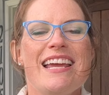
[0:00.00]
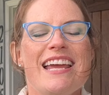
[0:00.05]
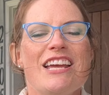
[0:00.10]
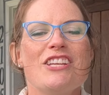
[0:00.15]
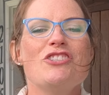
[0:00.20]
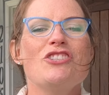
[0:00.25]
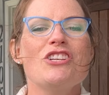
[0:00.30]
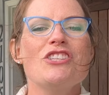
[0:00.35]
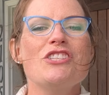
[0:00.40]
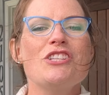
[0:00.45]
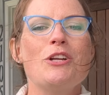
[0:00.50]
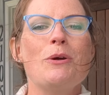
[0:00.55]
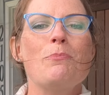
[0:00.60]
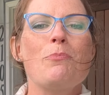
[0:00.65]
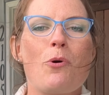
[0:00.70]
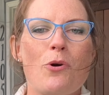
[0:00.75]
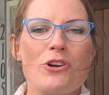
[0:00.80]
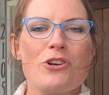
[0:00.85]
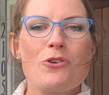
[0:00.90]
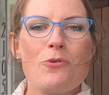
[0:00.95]
It's just an
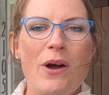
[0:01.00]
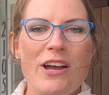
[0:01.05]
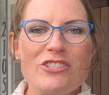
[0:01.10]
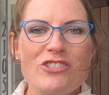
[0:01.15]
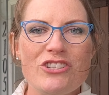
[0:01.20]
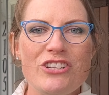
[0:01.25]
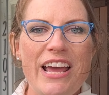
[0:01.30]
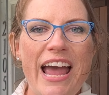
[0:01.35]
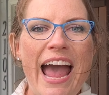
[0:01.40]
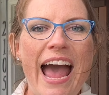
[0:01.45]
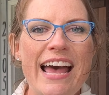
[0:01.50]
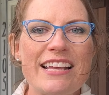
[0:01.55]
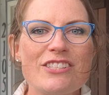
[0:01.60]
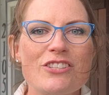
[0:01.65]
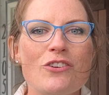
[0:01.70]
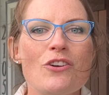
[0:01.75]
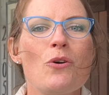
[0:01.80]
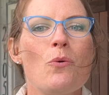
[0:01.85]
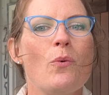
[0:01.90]
important question to ask